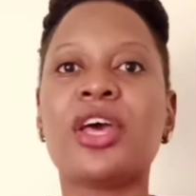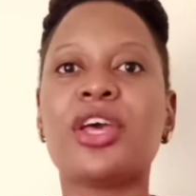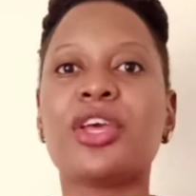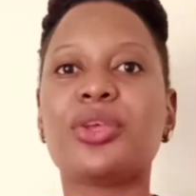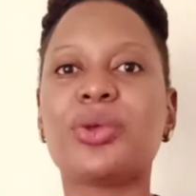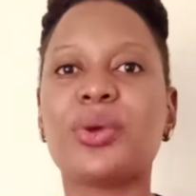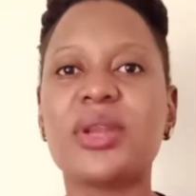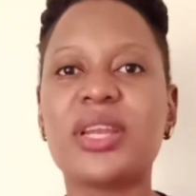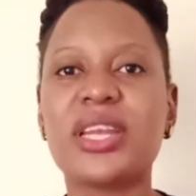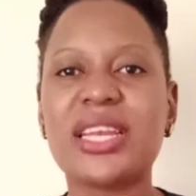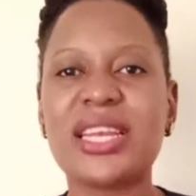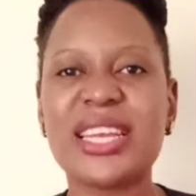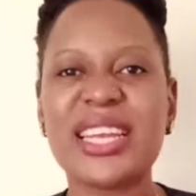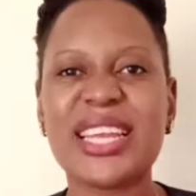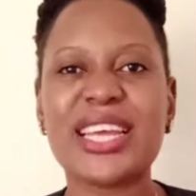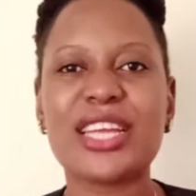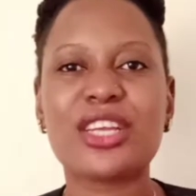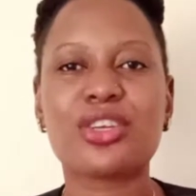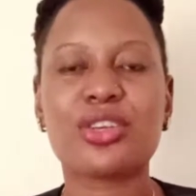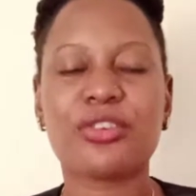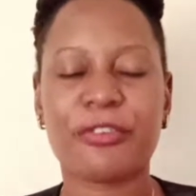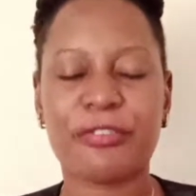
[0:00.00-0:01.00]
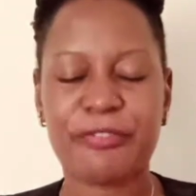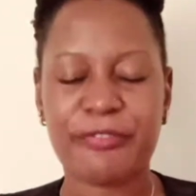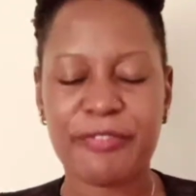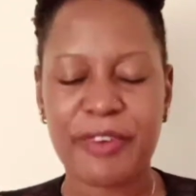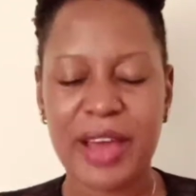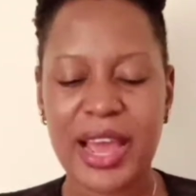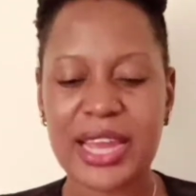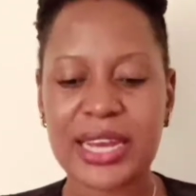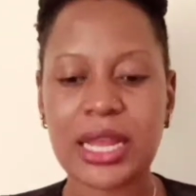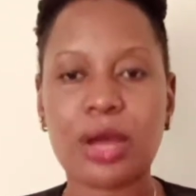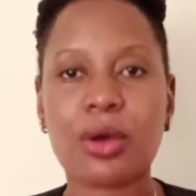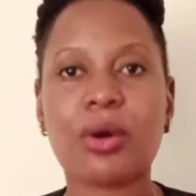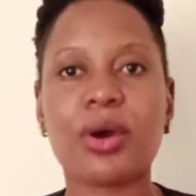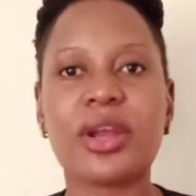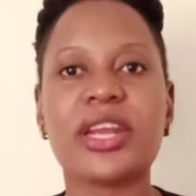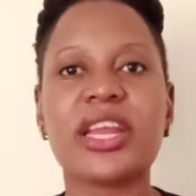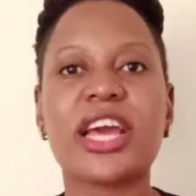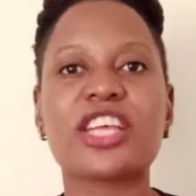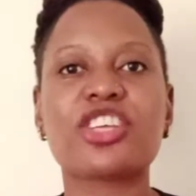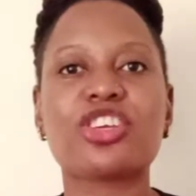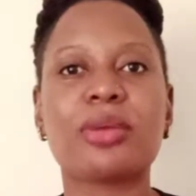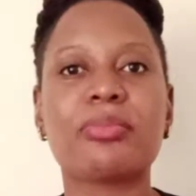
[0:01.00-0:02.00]
you need to find a
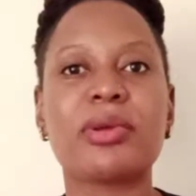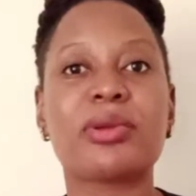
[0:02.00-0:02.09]
connection